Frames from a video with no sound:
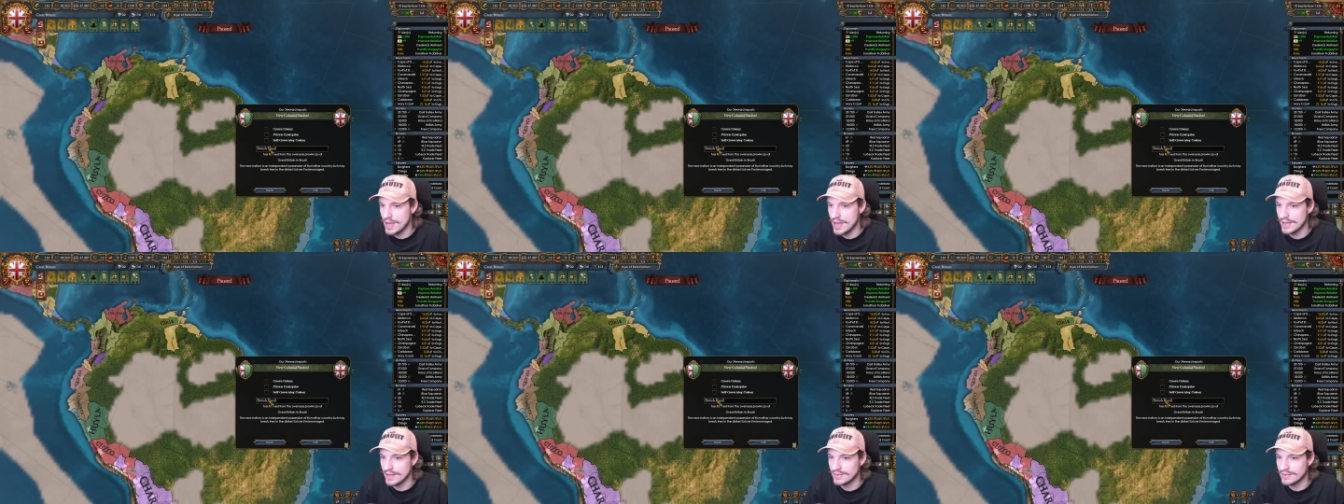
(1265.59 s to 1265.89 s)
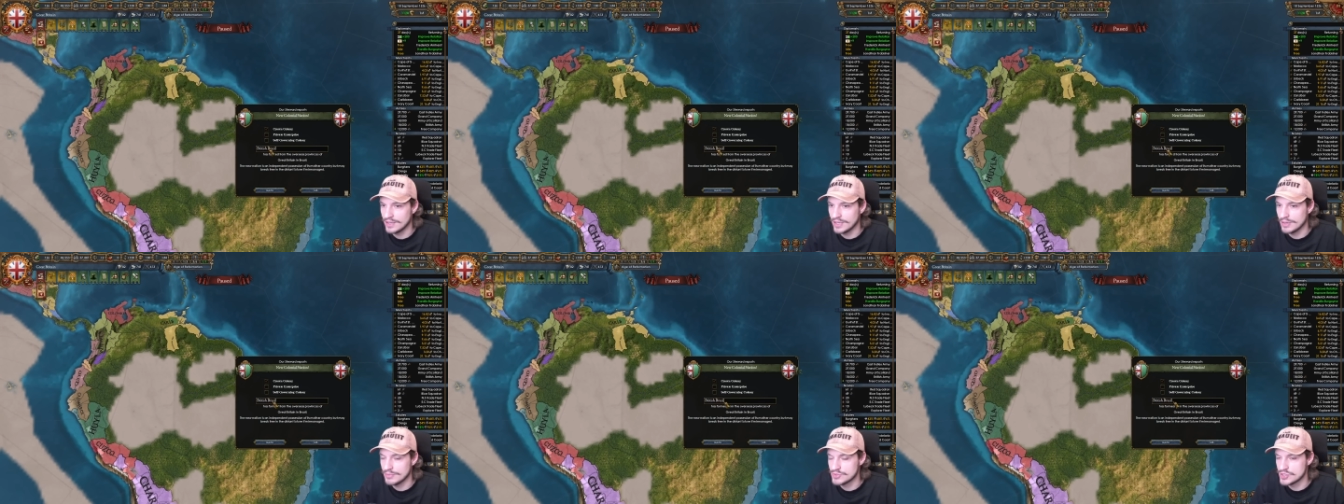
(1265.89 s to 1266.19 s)
I
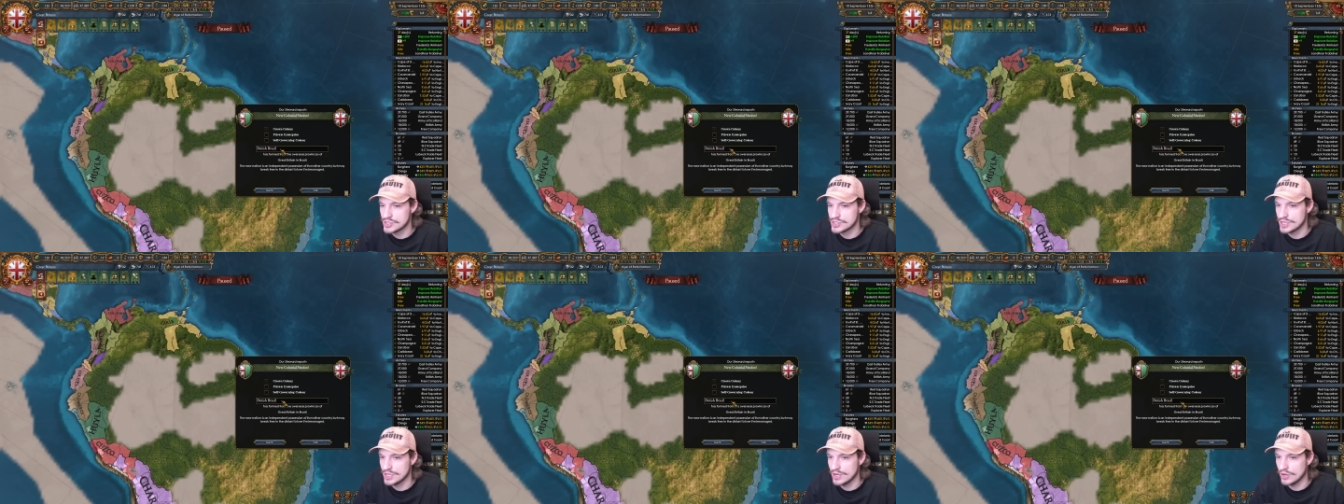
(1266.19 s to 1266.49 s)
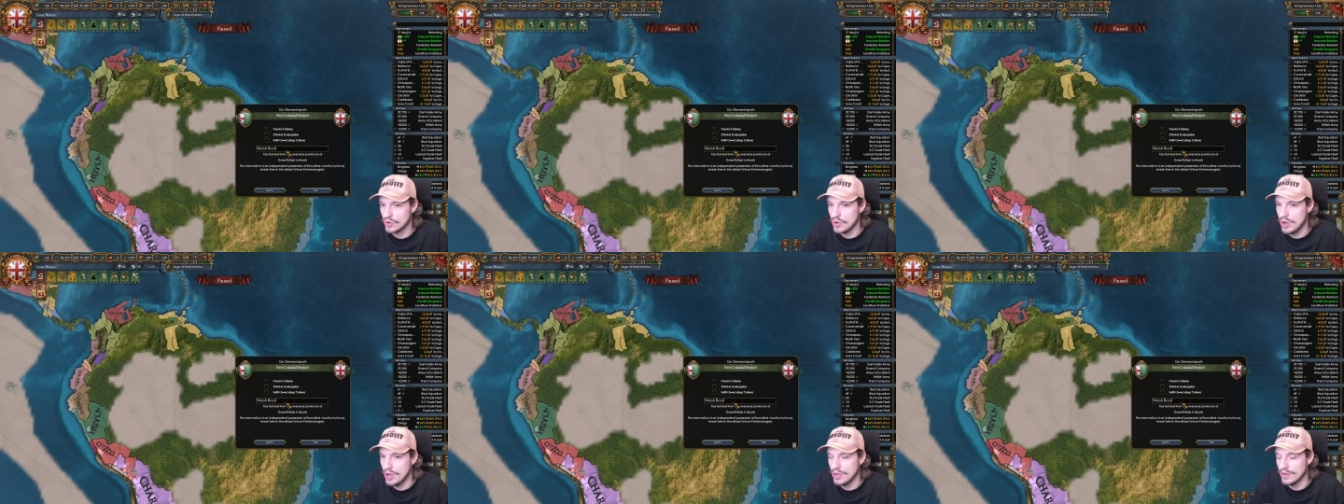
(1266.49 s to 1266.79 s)
think I'm just gonna
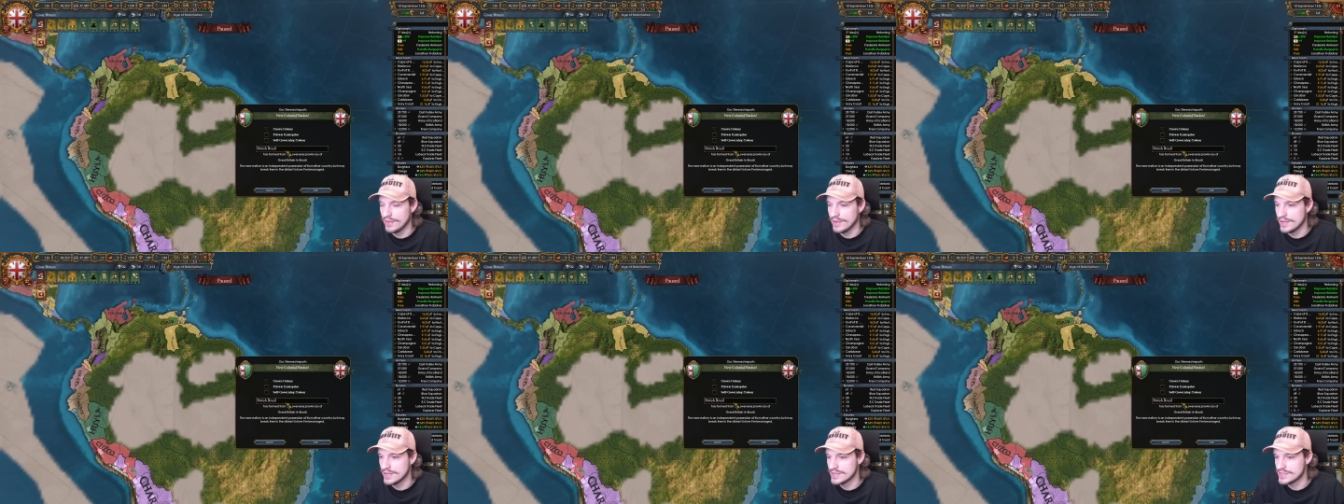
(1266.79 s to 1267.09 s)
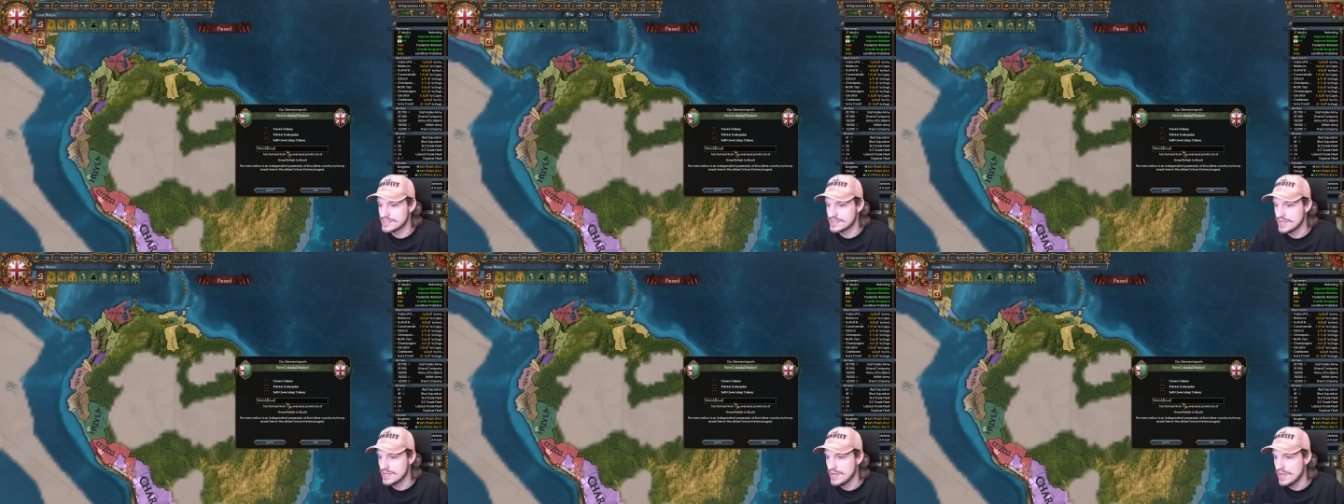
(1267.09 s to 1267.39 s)
call
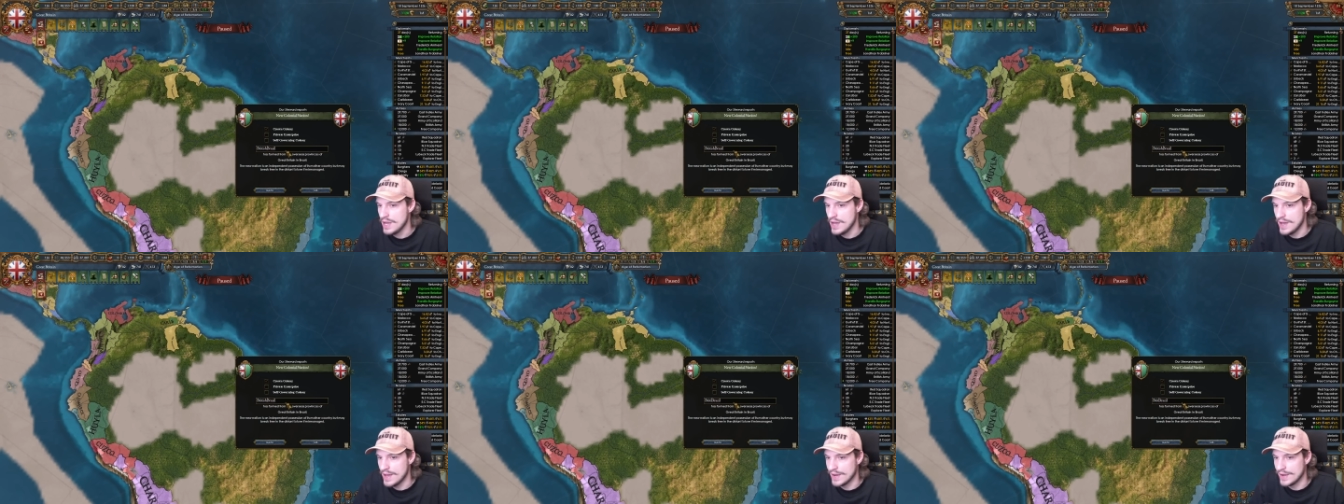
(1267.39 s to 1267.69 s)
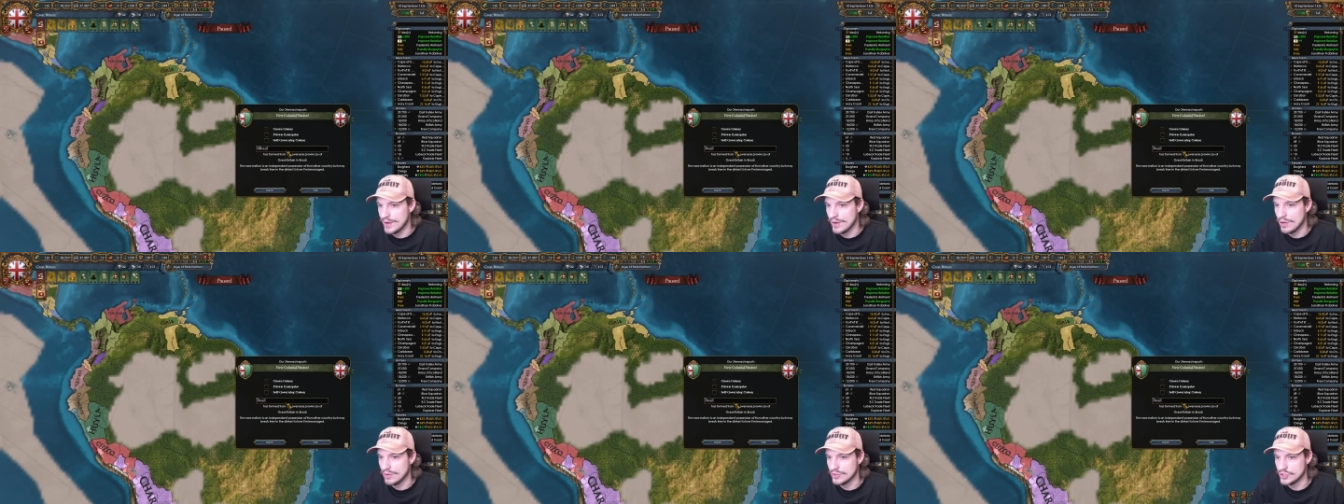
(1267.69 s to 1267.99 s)
this, I
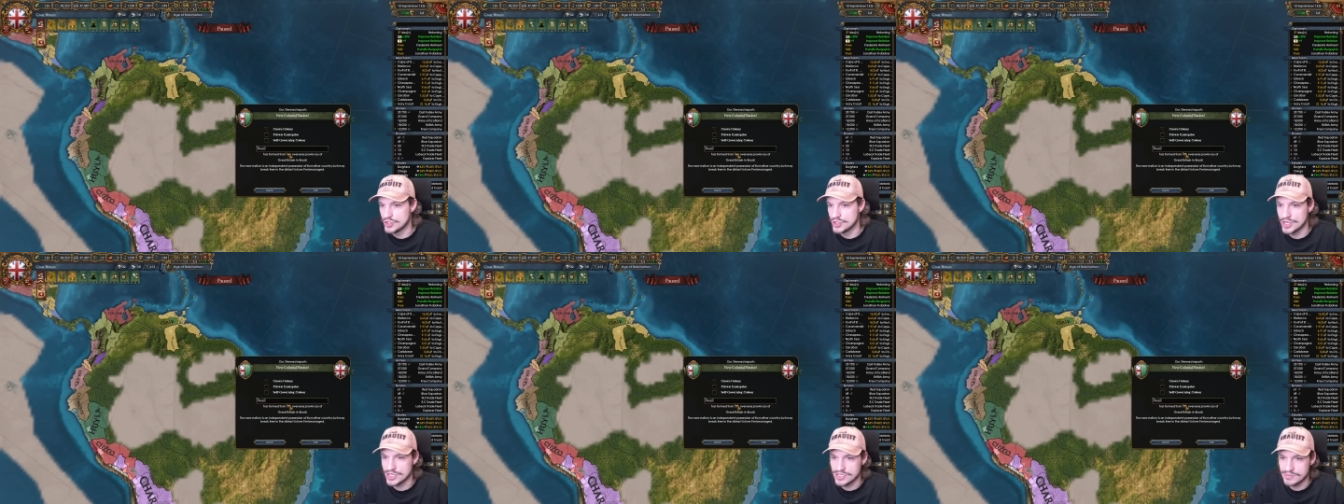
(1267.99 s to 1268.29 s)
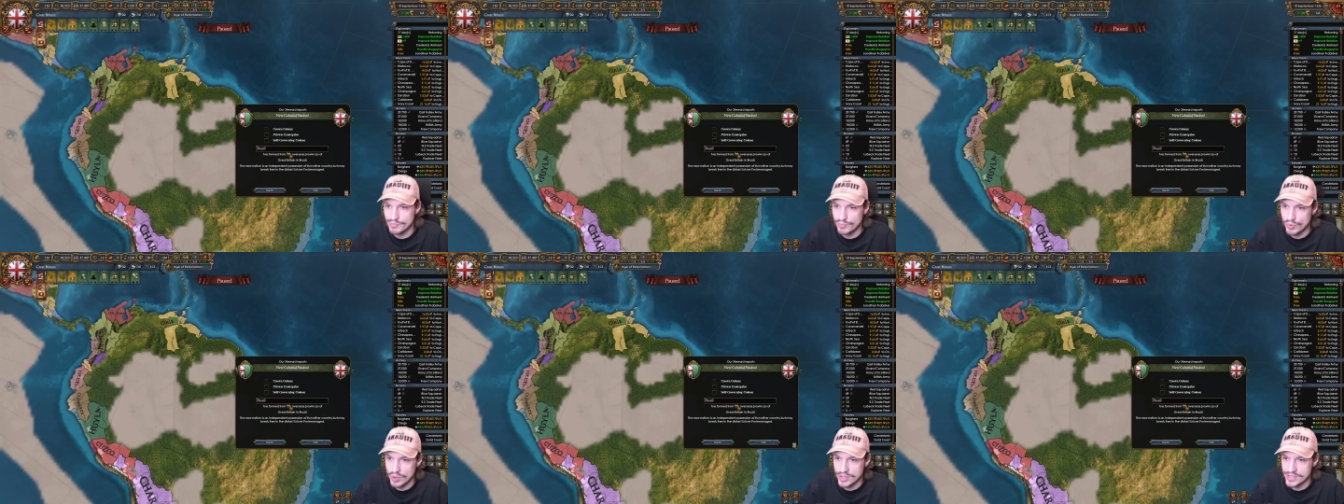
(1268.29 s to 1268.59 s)
don't know,
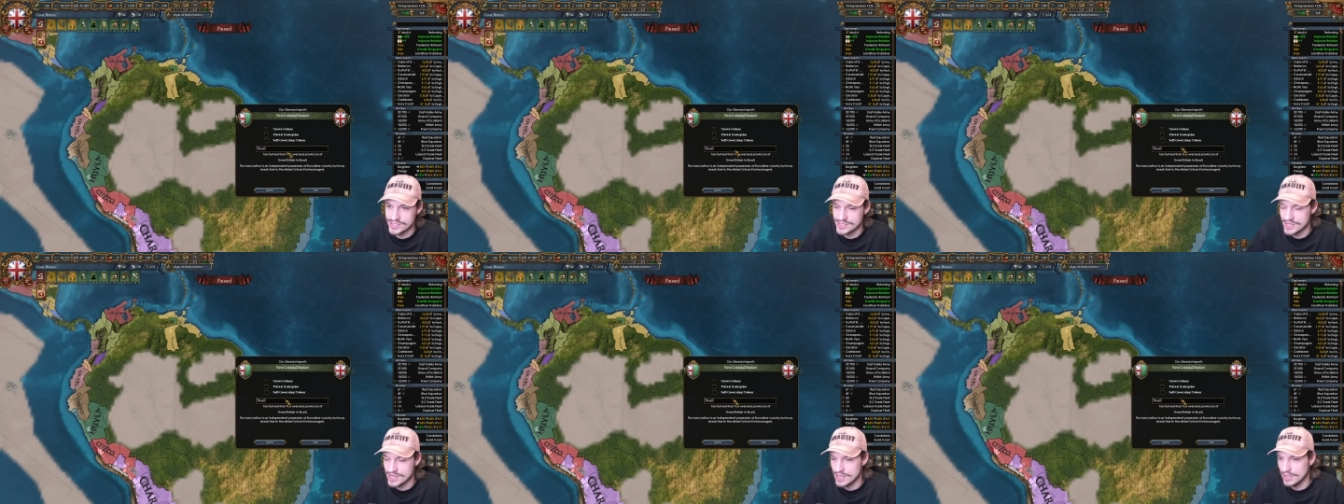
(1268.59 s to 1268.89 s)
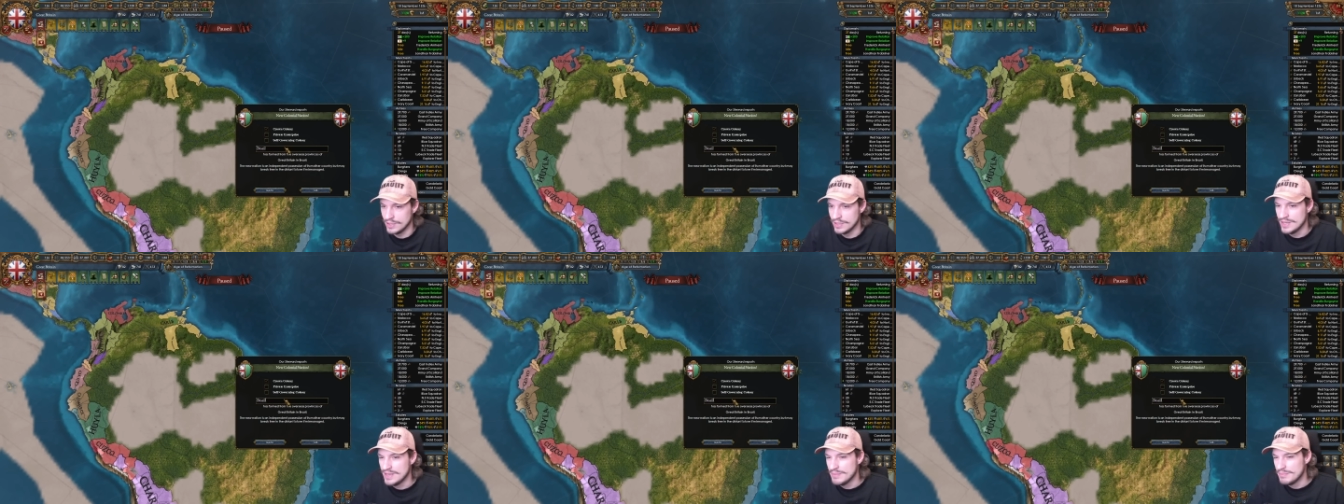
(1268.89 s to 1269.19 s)
just
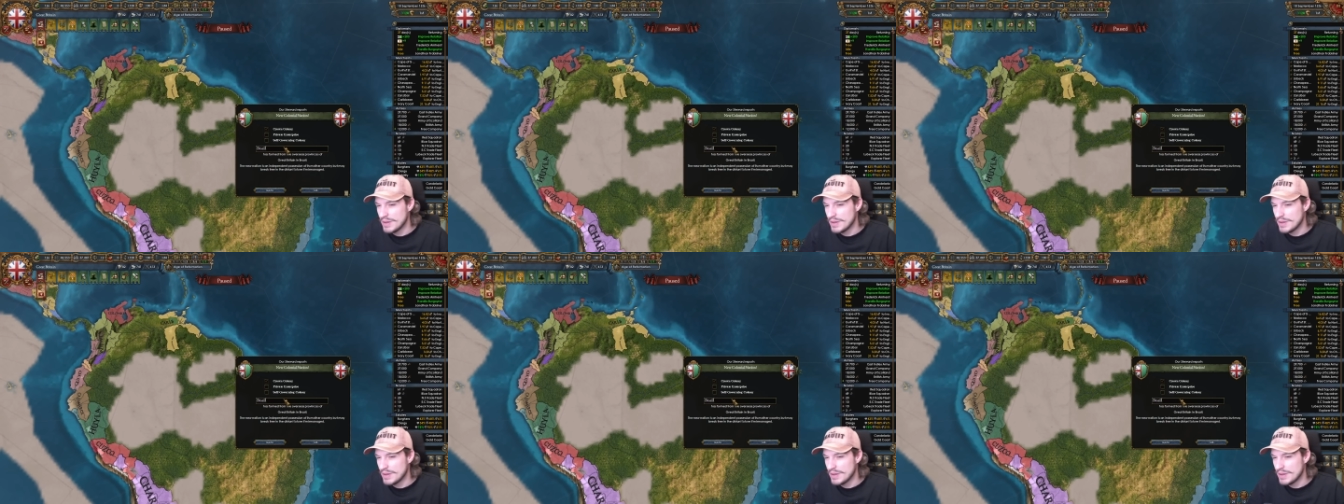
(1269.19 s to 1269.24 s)
Brazil.